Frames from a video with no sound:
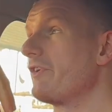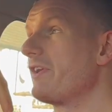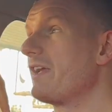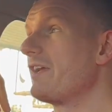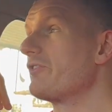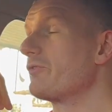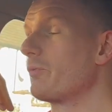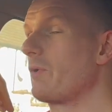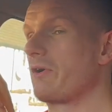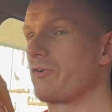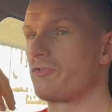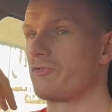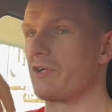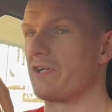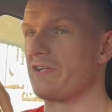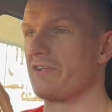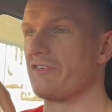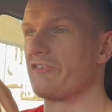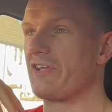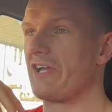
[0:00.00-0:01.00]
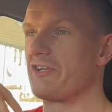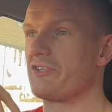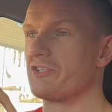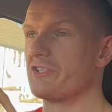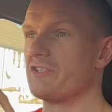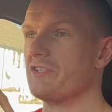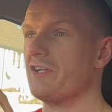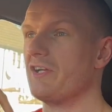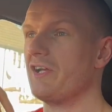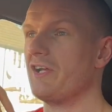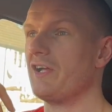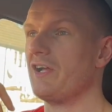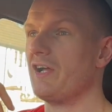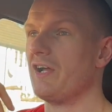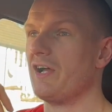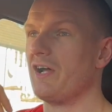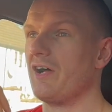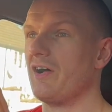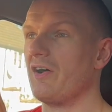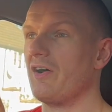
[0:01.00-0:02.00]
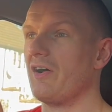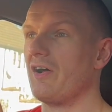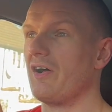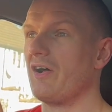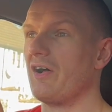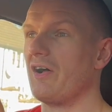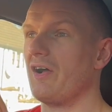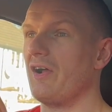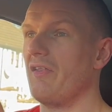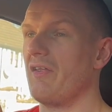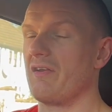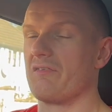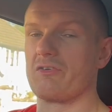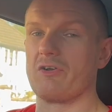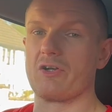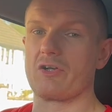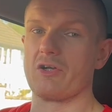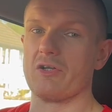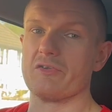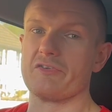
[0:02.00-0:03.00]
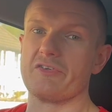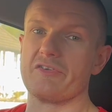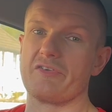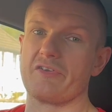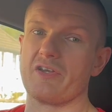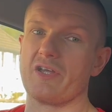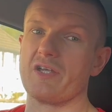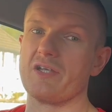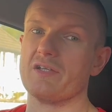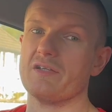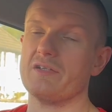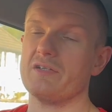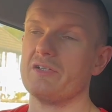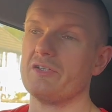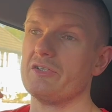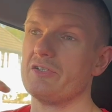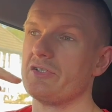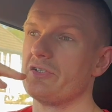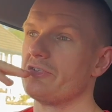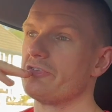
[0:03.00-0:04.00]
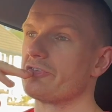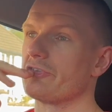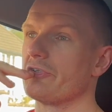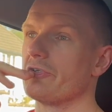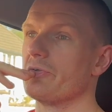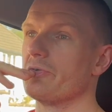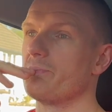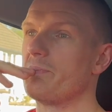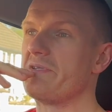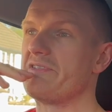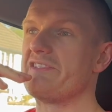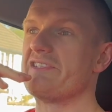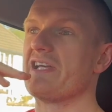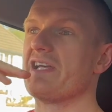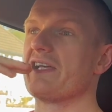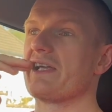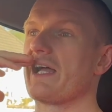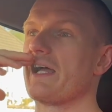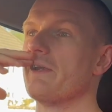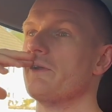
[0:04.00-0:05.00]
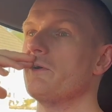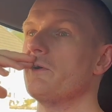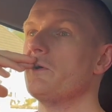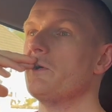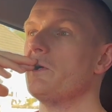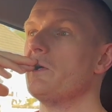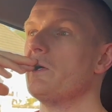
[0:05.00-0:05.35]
today's Welsh training session, and I've got a concert tonight. So busy day again.